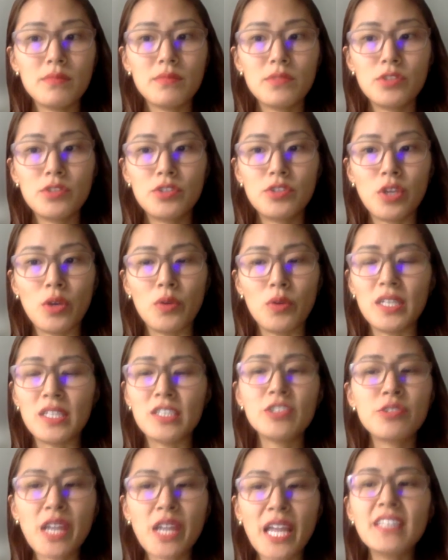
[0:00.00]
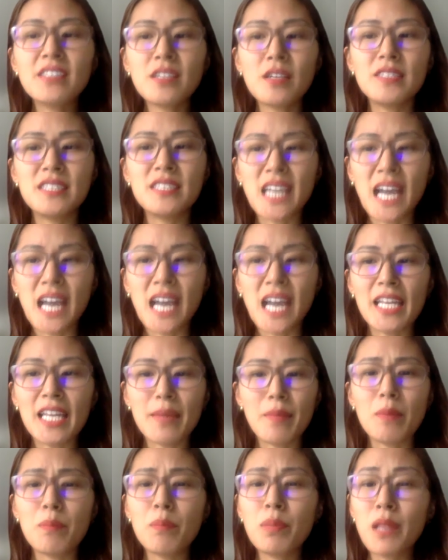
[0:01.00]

So it creates a dynamic